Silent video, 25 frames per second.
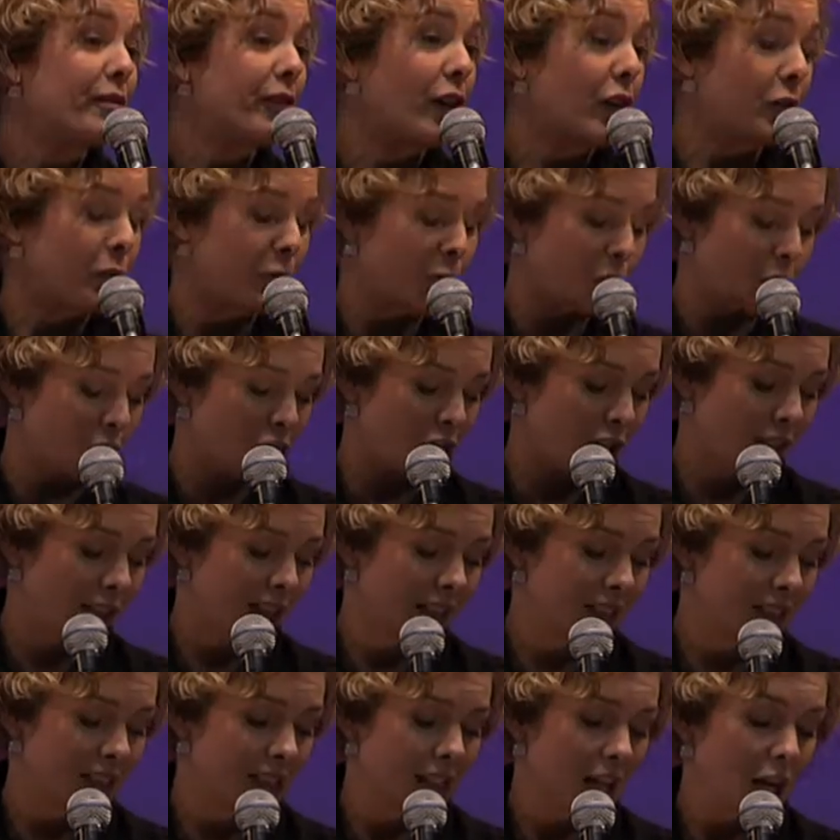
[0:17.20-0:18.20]
Fund
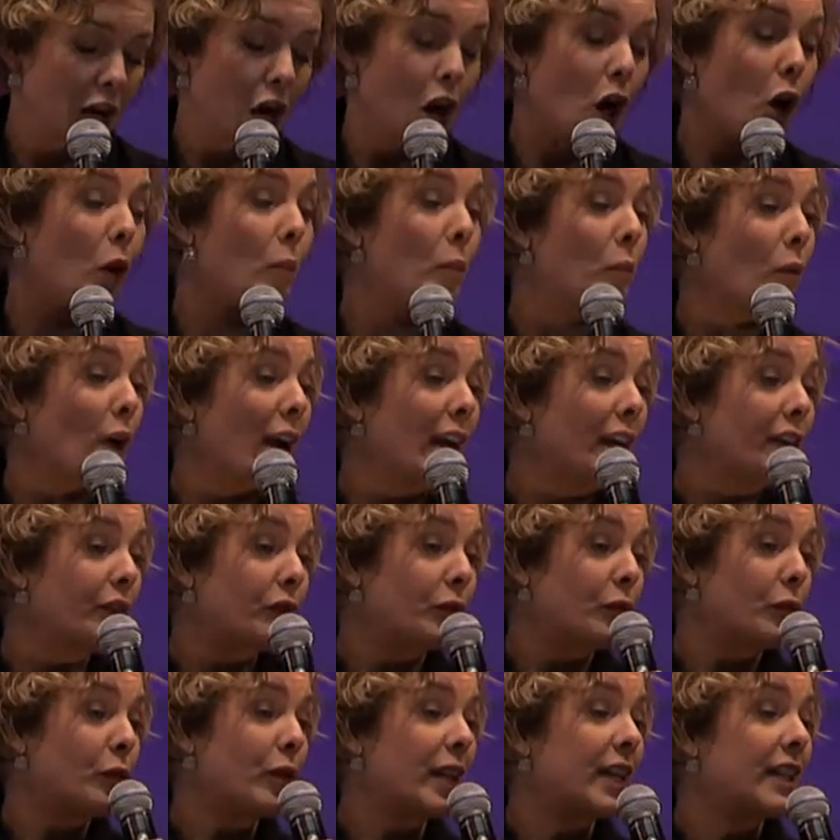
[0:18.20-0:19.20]
project, a
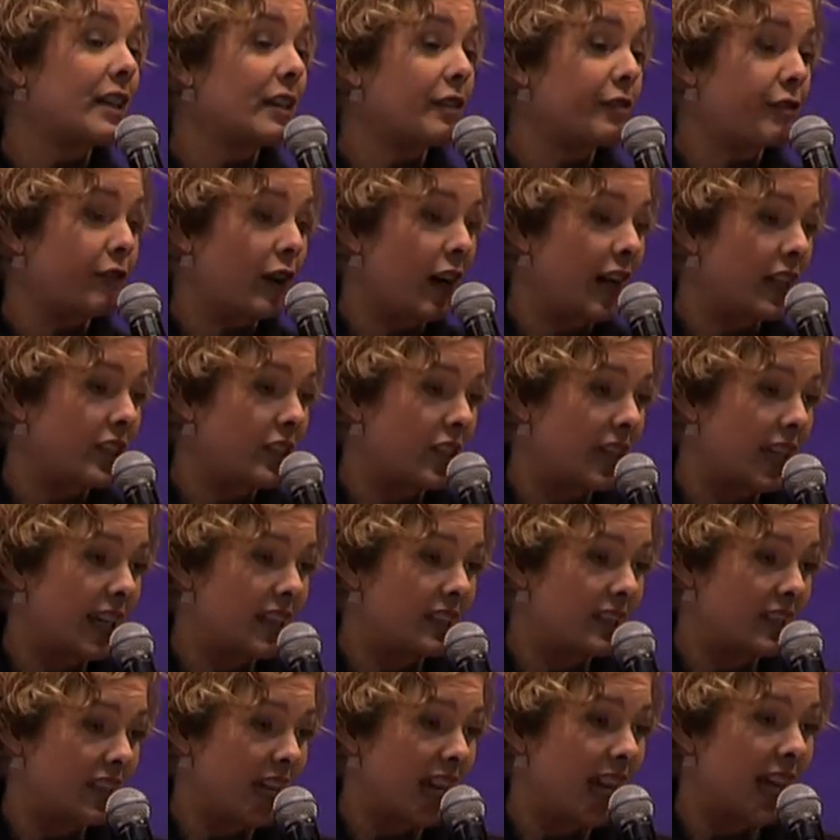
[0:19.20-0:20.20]
breakthrough in the fight
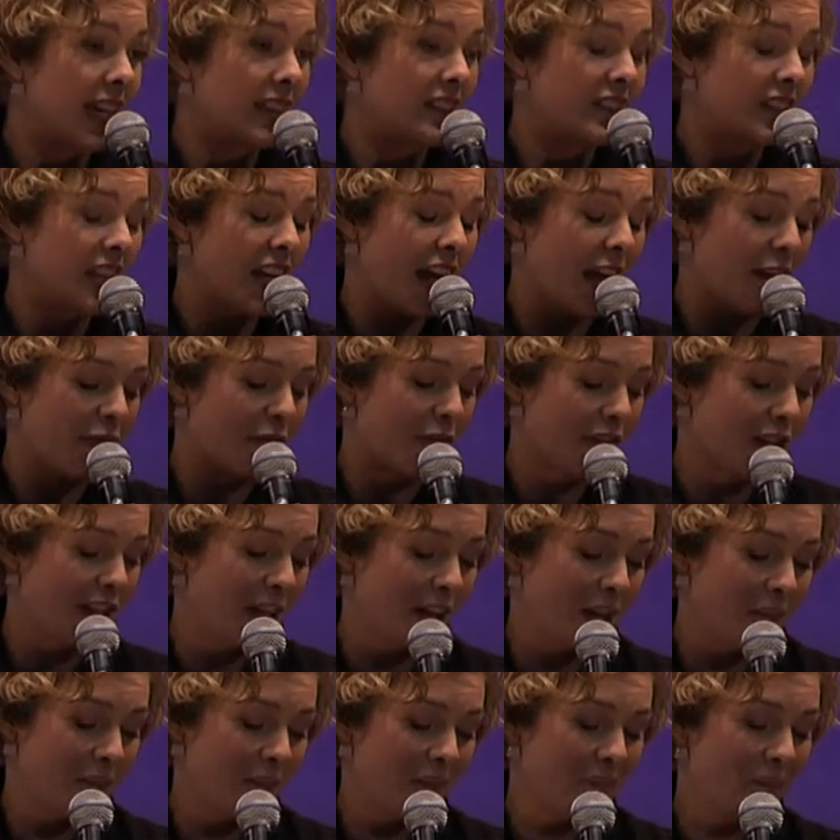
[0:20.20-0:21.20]
against AIDS in
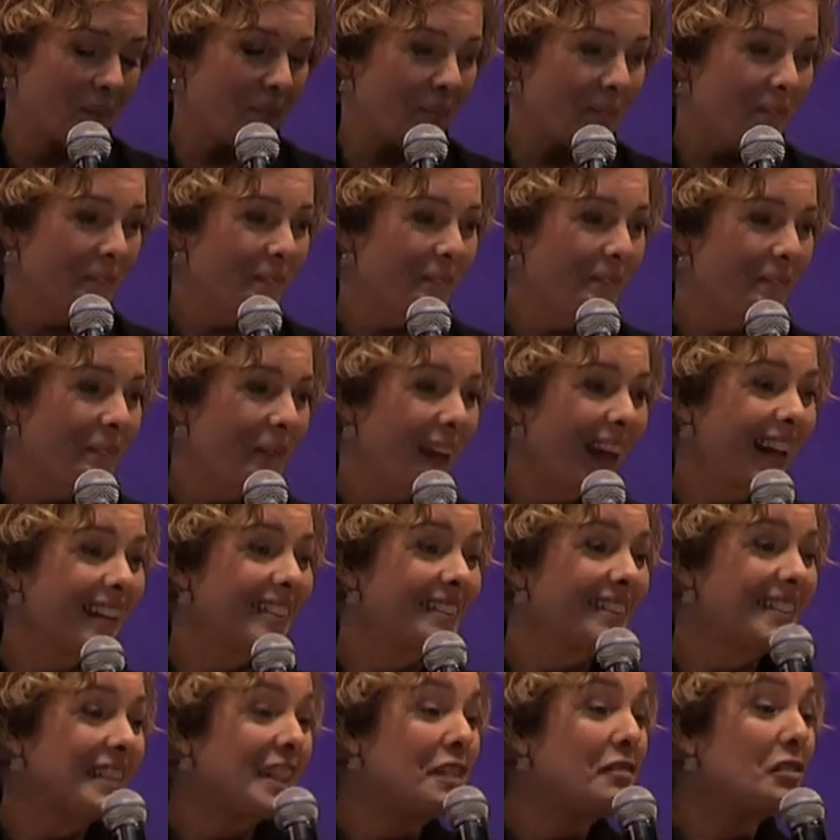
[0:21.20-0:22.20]
Africa.
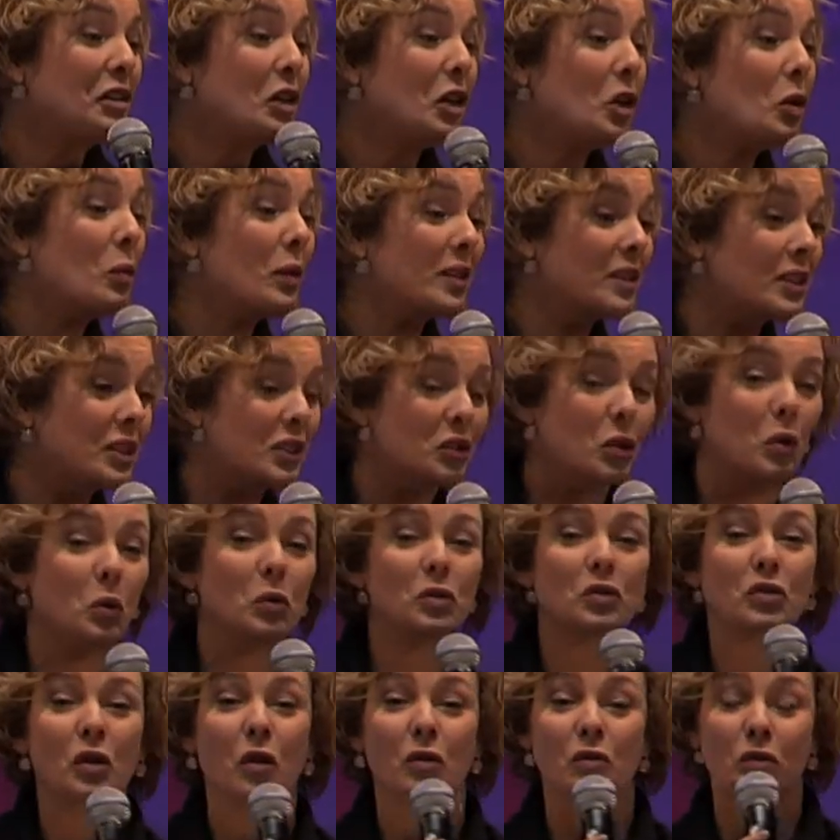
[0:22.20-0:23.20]
Stephen Lewis is
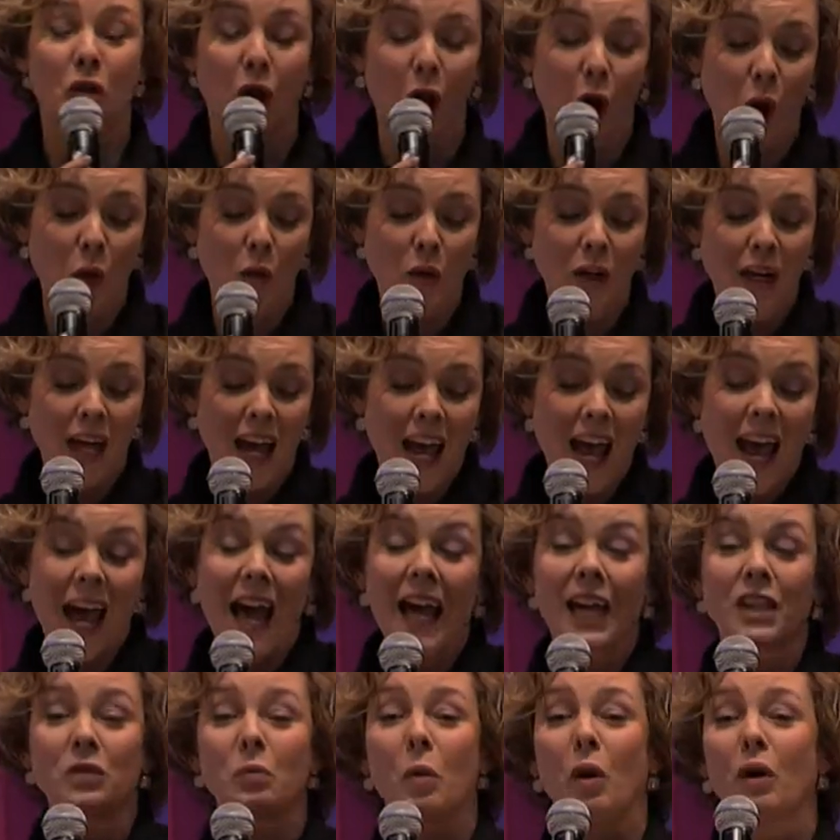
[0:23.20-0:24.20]
also known
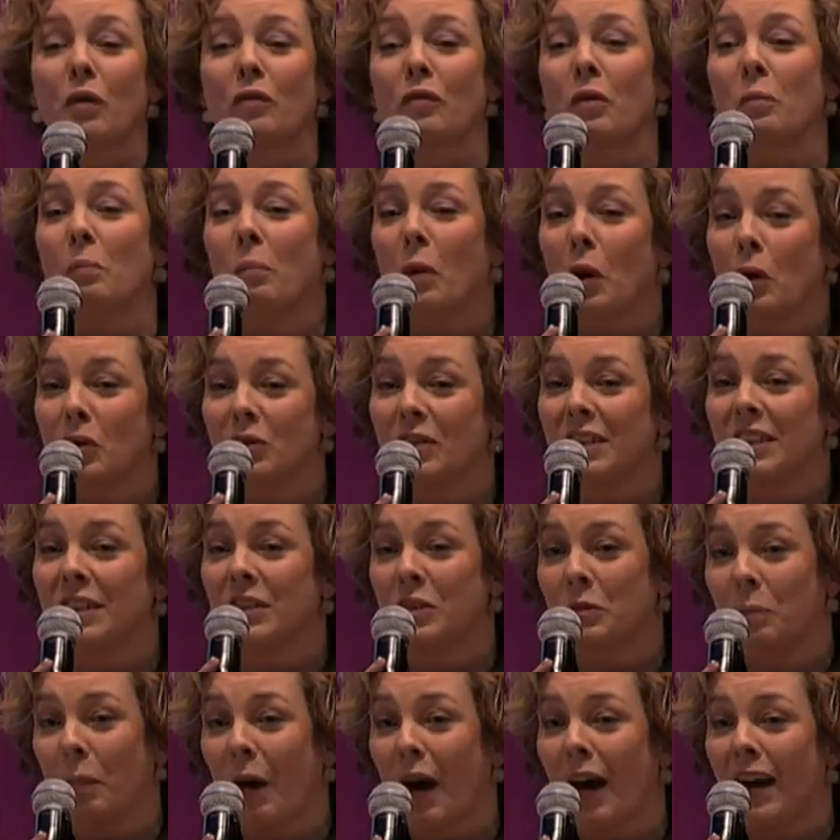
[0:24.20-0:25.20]
as one of the most
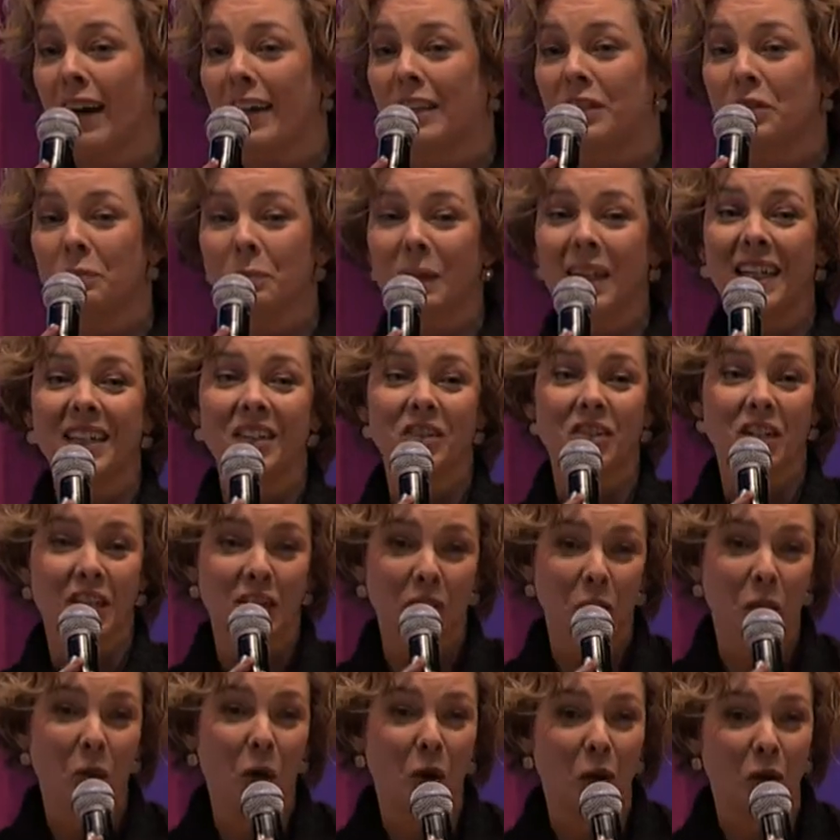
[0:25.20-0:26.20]
inspiring speakers
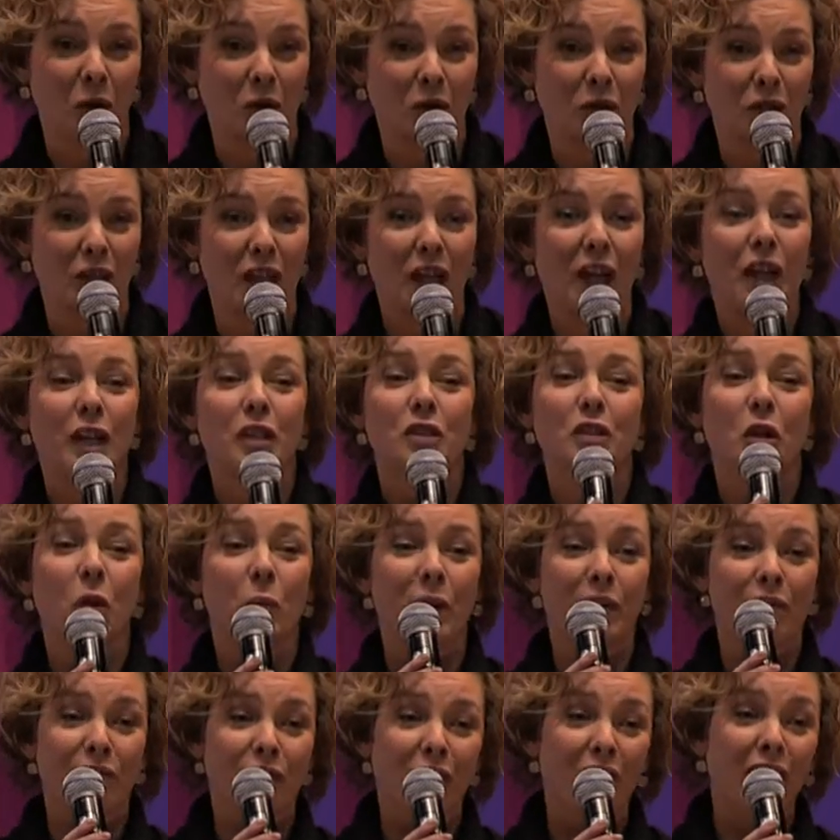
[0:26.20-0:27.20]
in the world, so
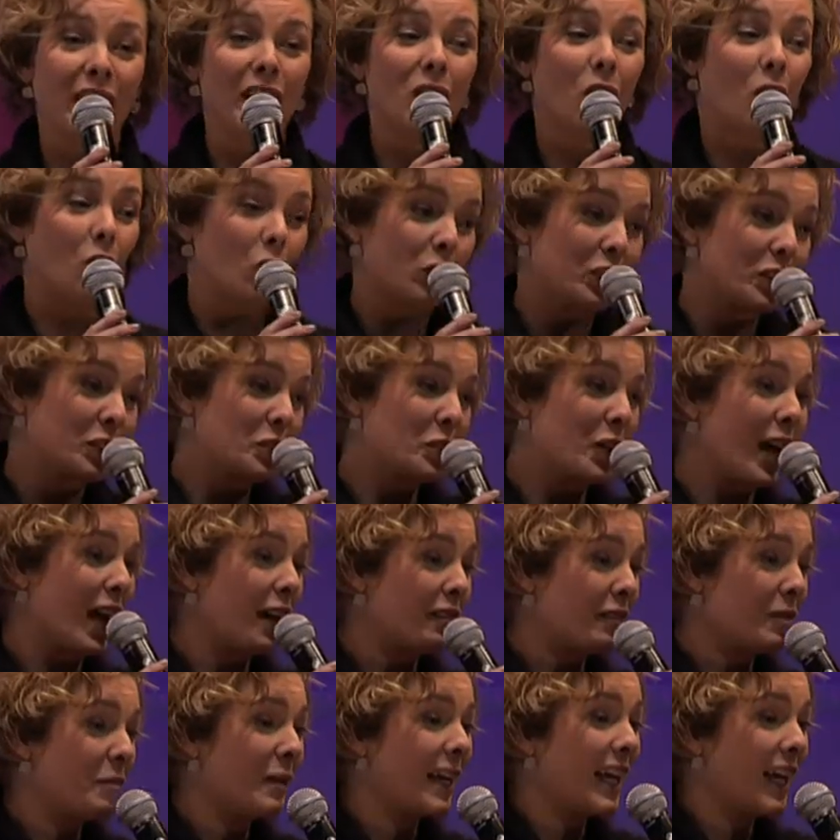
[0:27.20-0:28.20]
we're very honored to
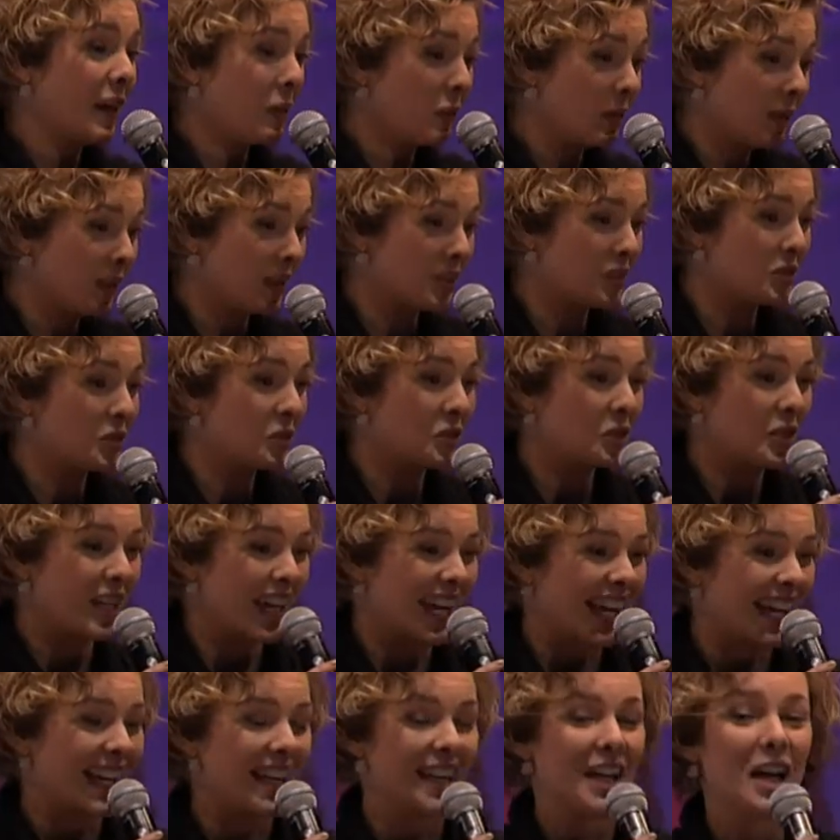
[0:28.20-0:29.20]
have him here with us
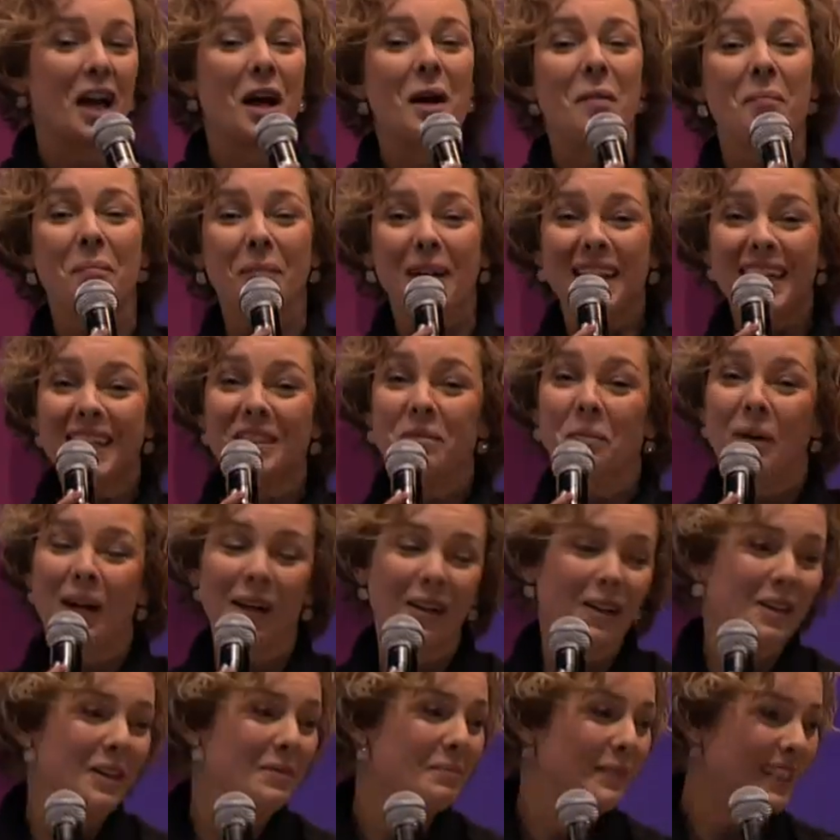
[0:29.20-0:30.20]
today. Please
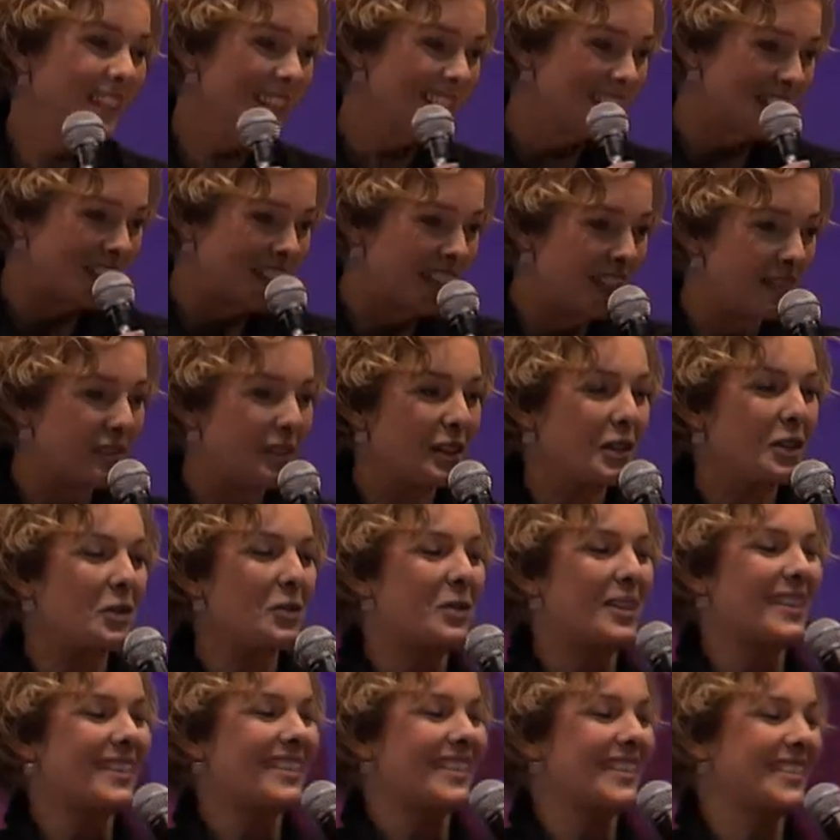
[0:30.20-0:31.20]
welcome Mr. Stephen
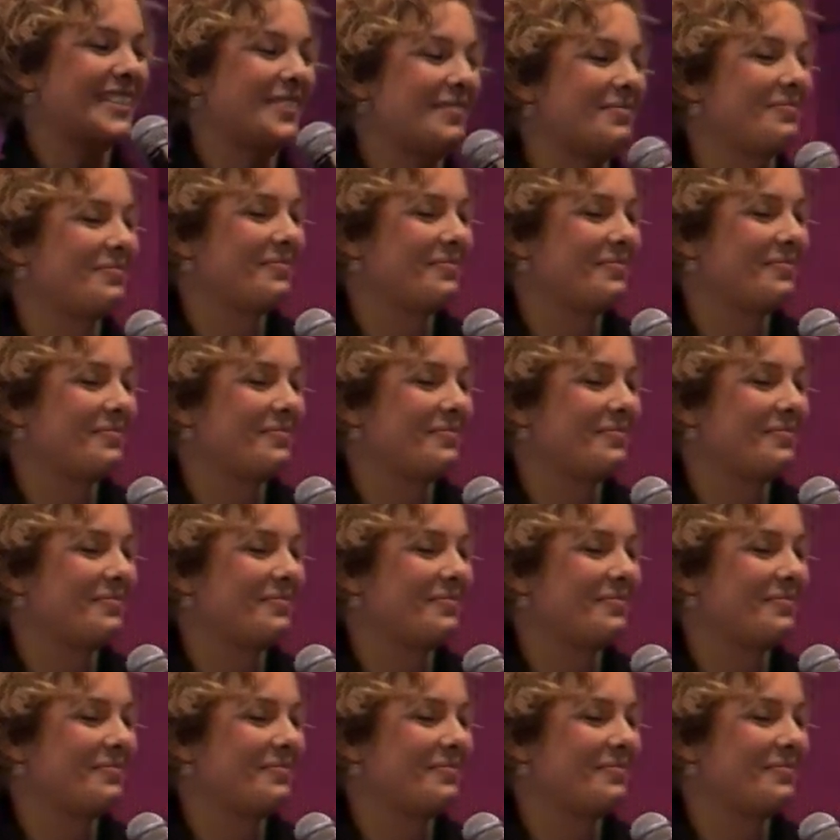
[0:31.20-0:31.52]
Lewis.